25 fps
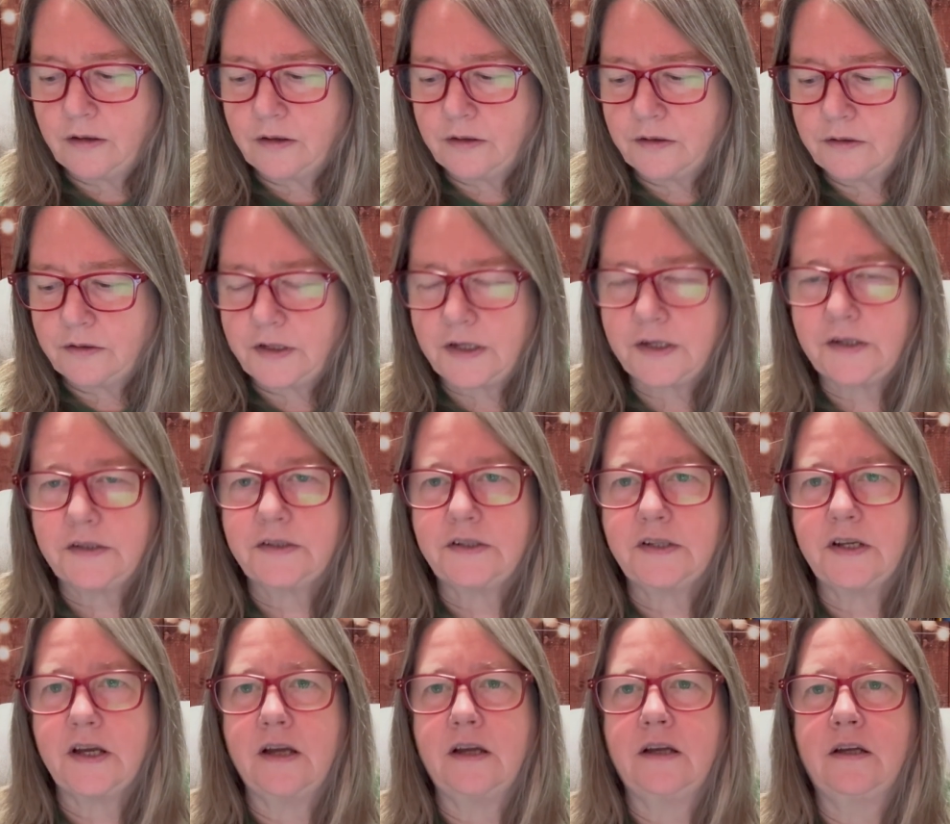
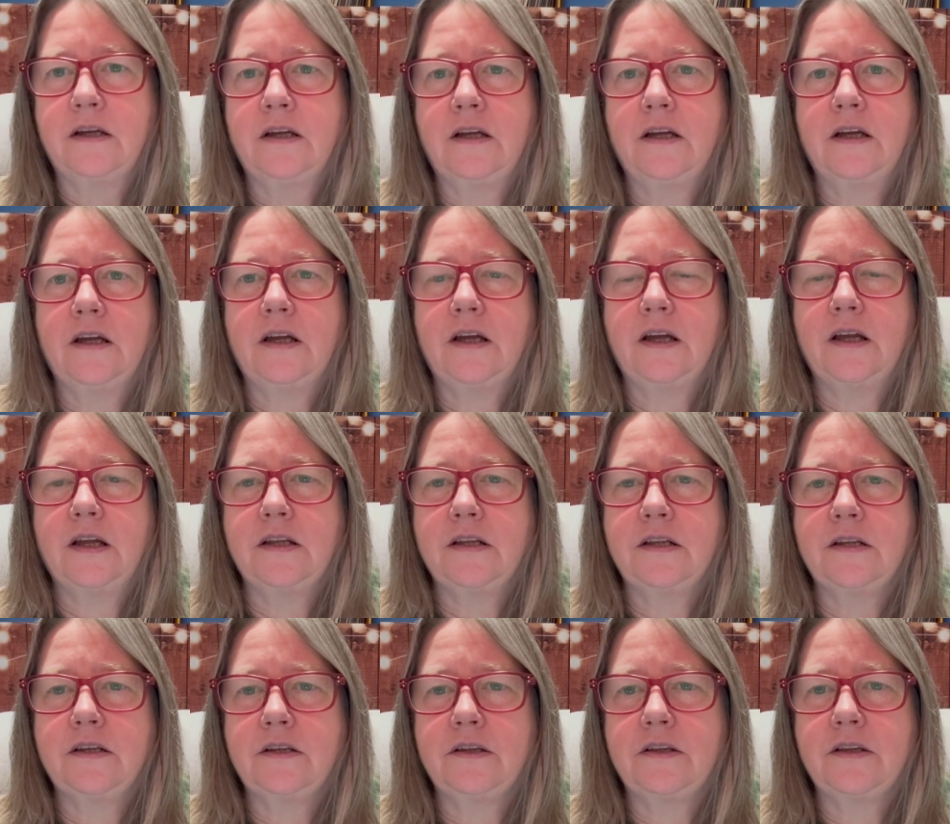Dixter
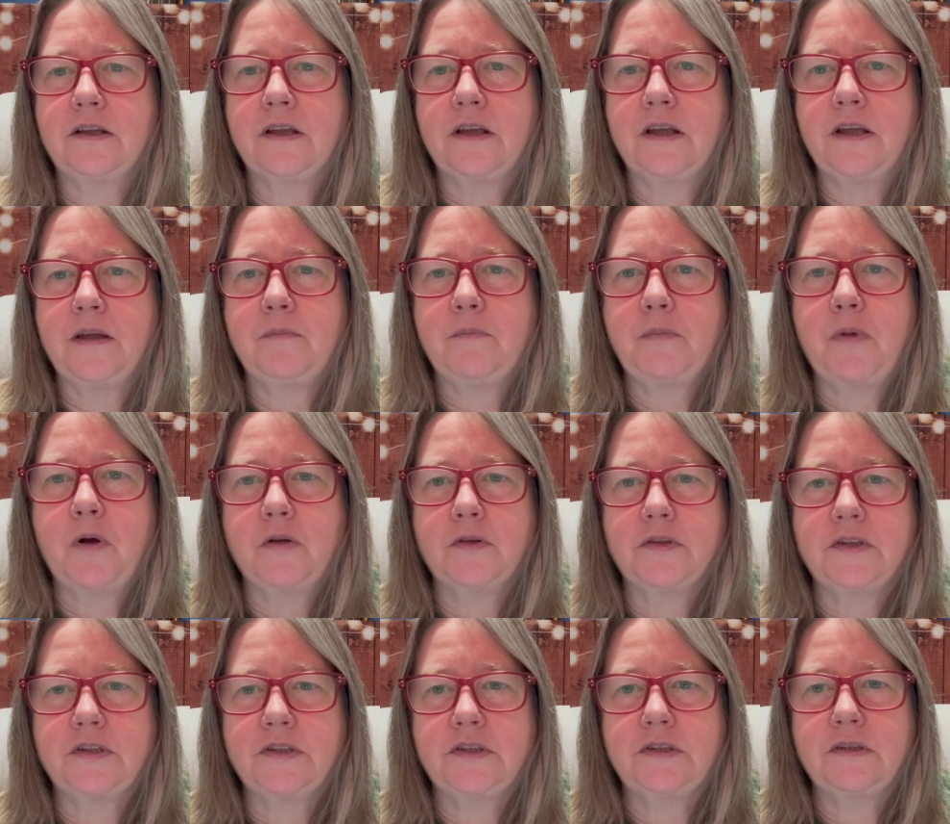and the
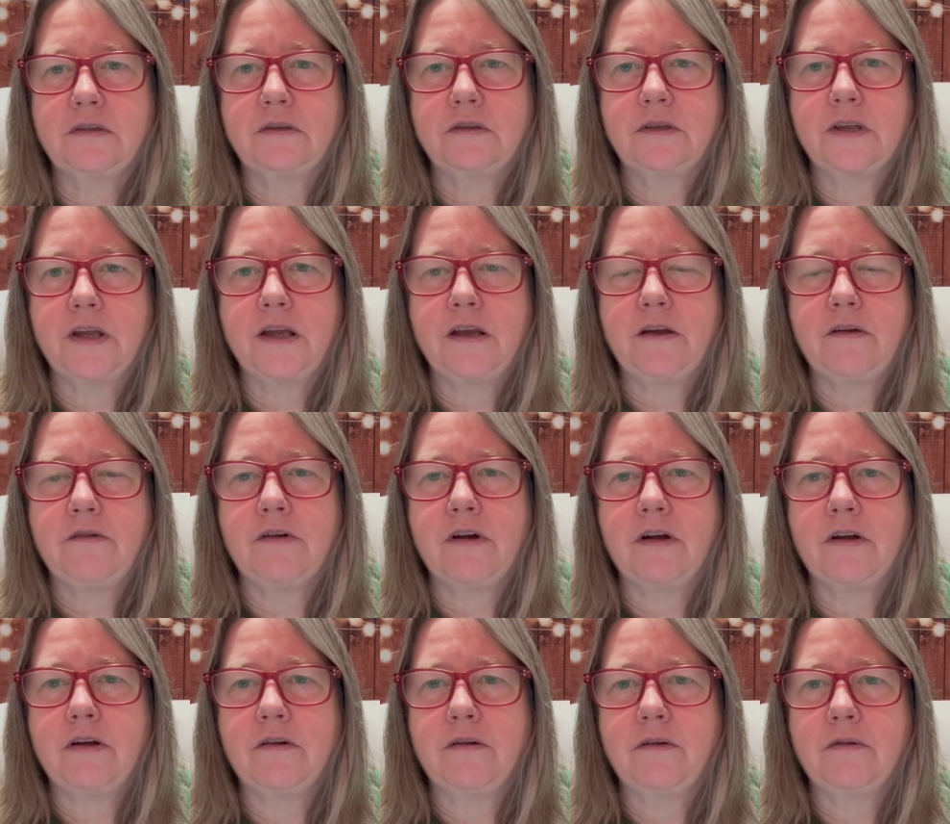pots that they
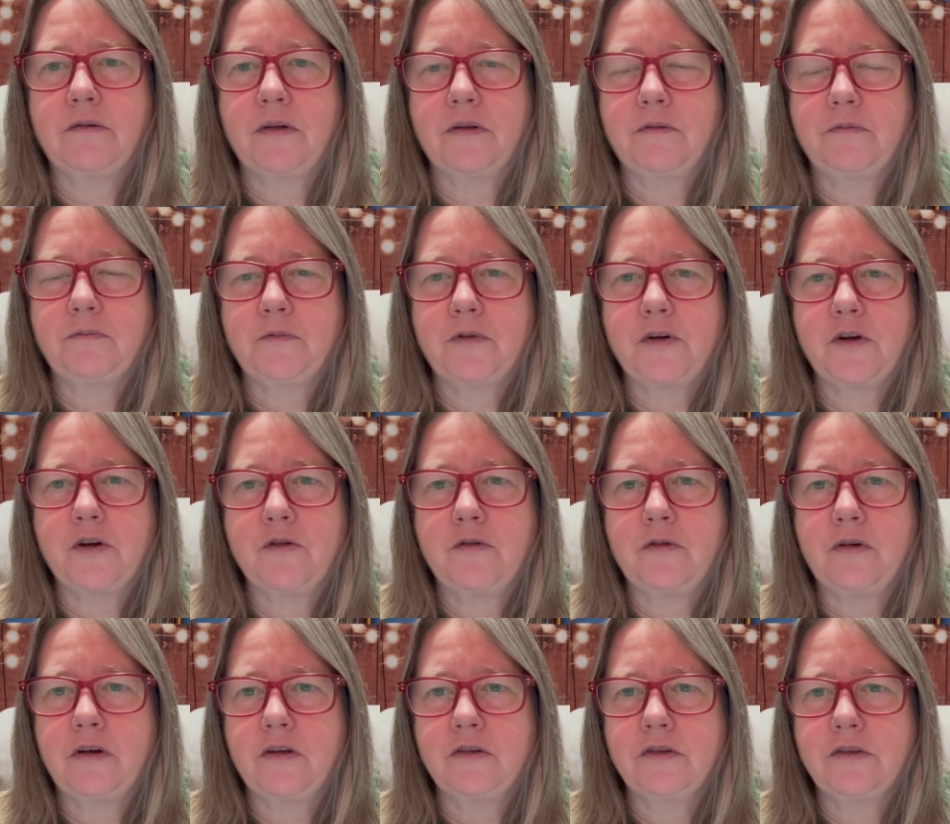grow a
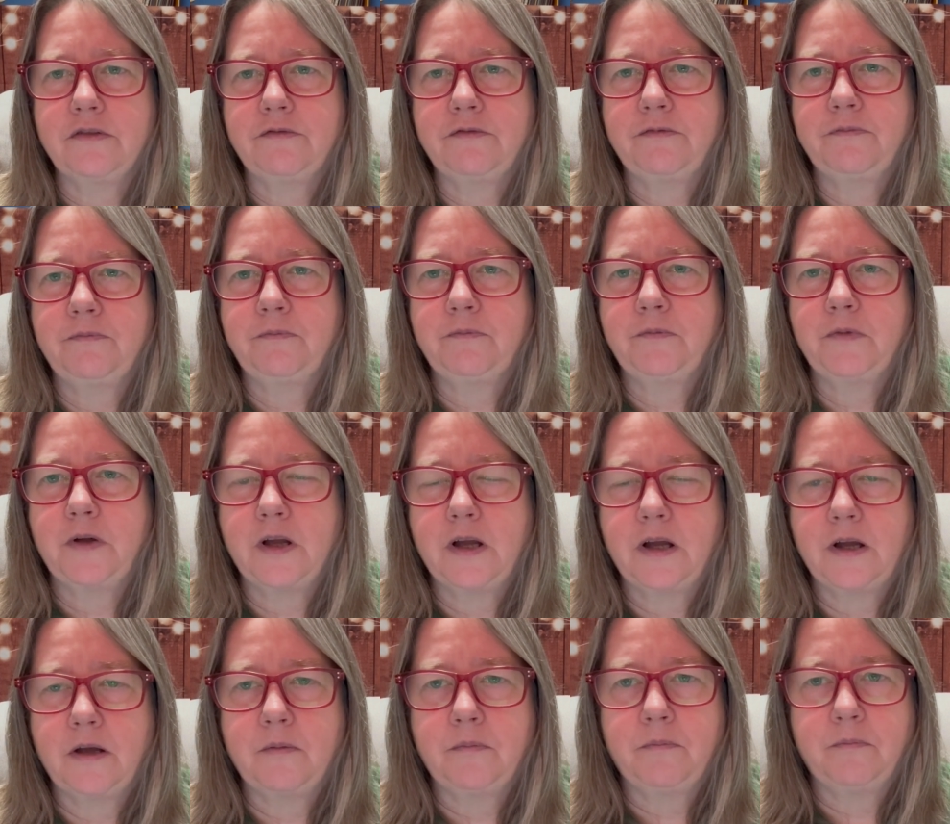lot of
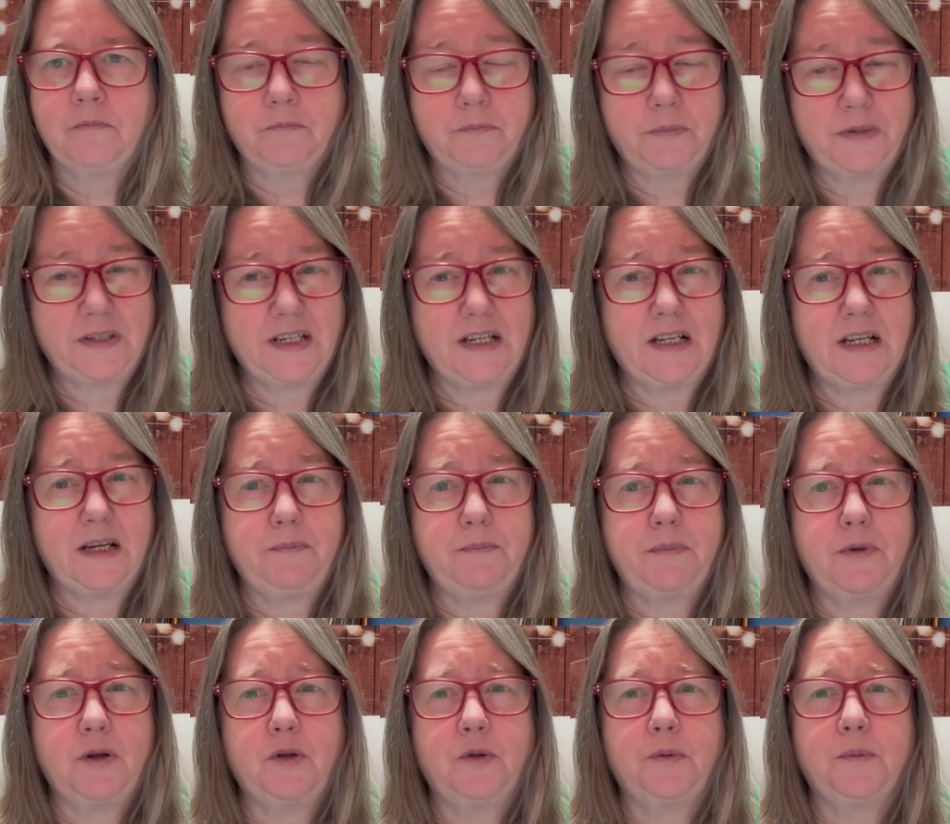particularly
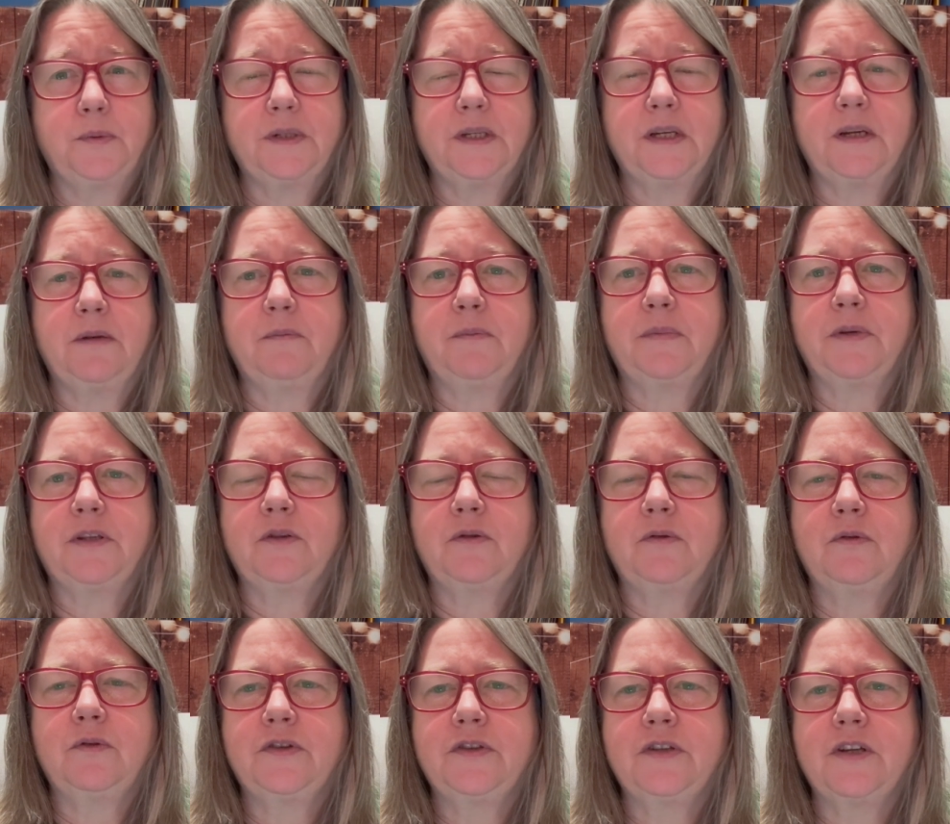bulbs in, but
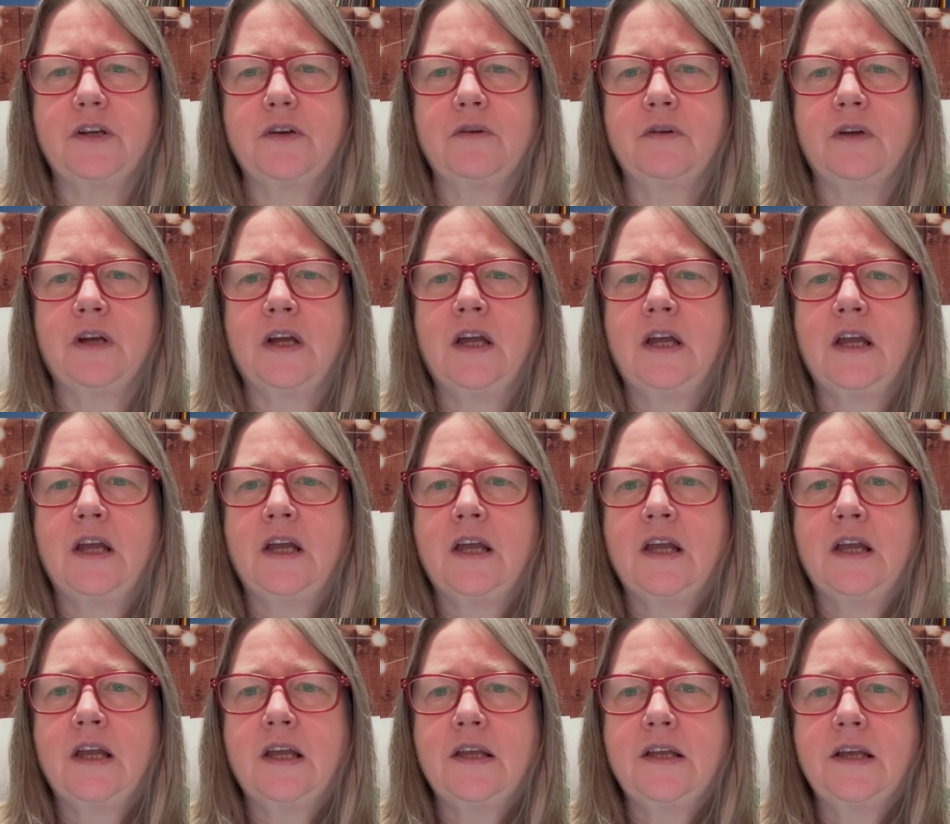also
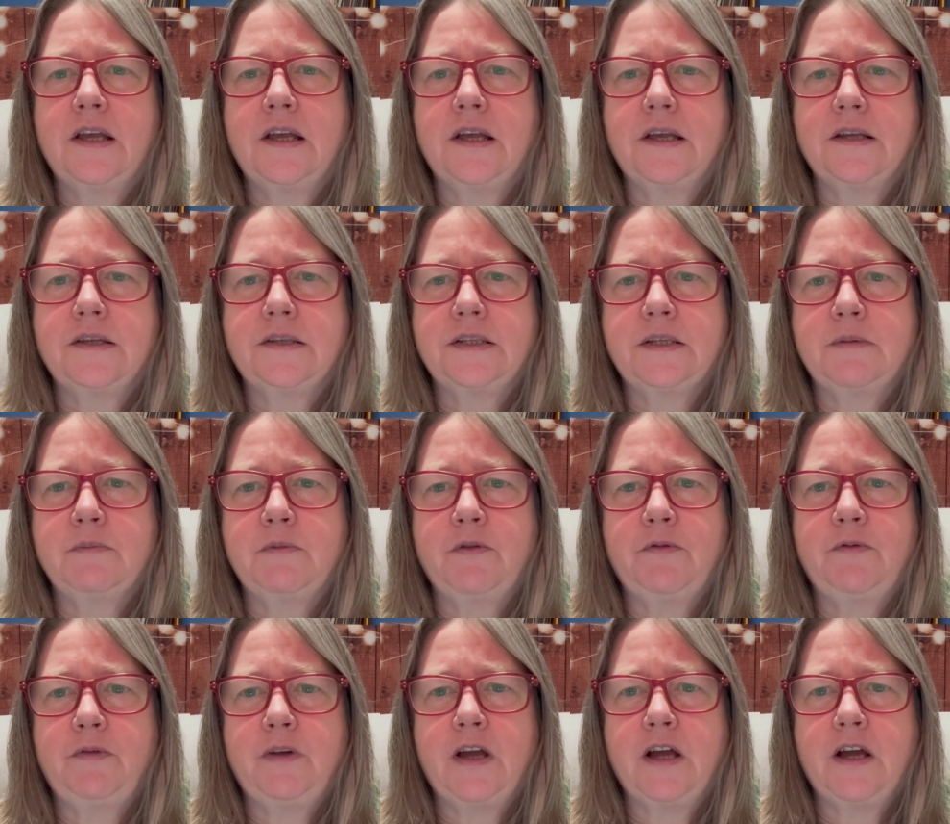summer
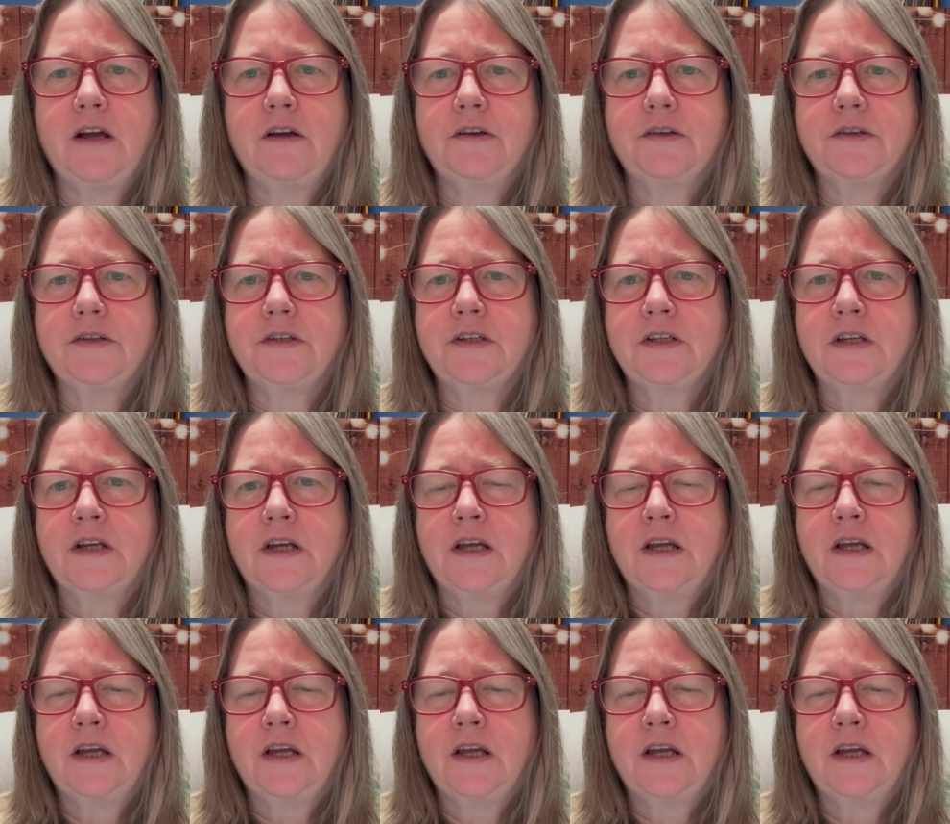flowers,